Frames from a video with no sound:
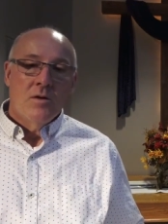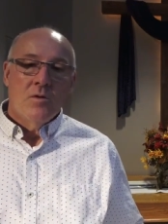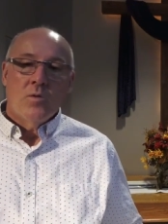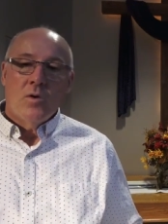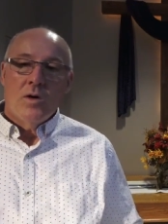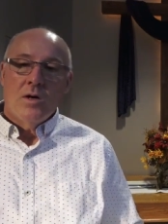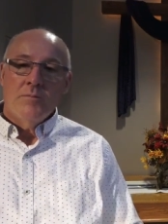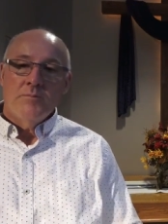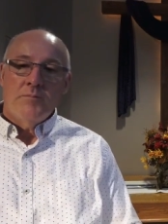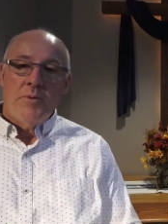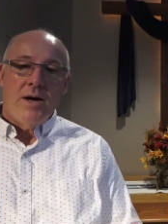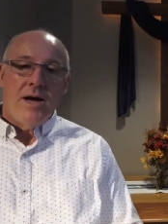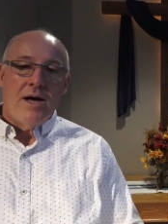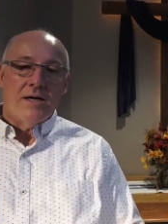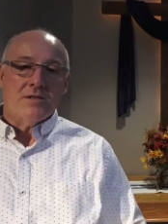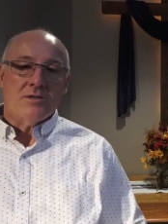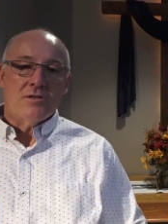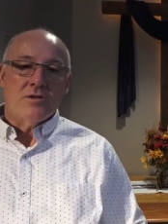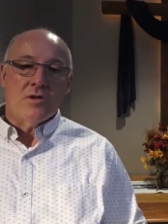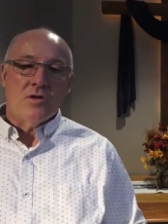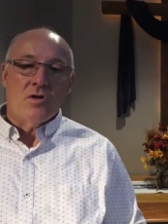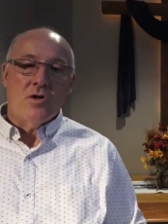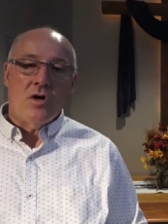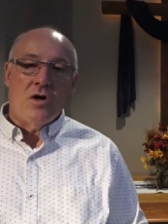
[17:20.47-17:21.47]
One
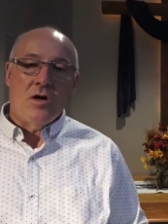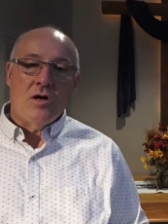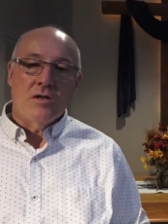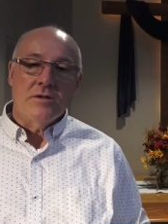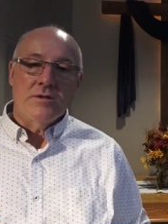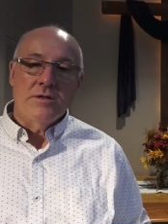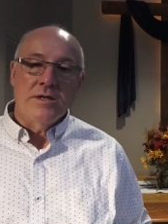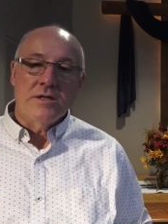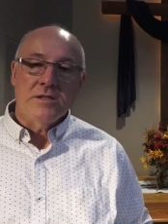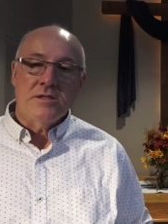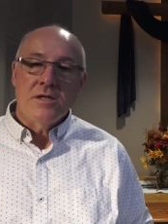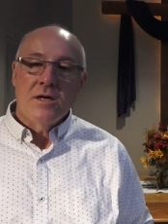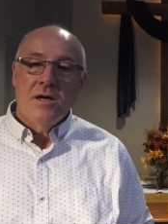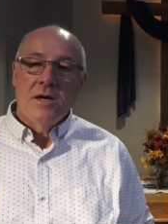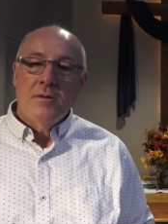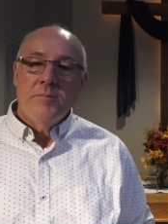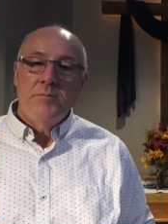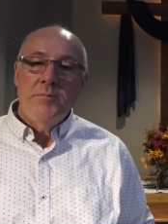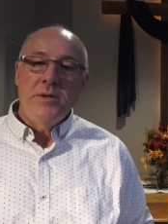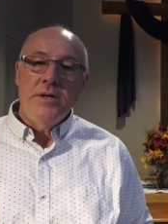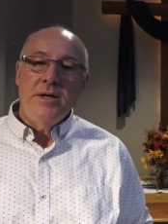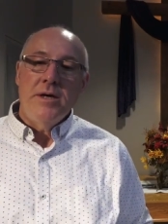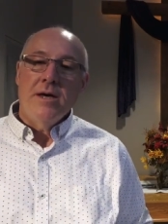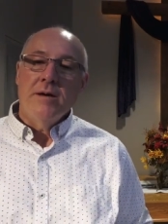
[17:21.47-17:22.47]
pastor called this
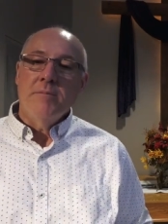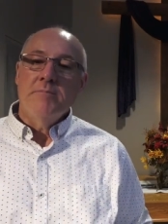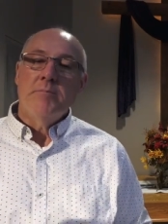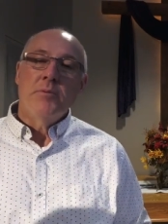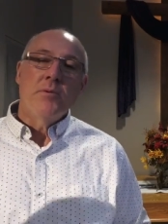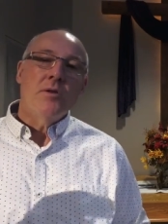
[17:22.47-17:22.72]
being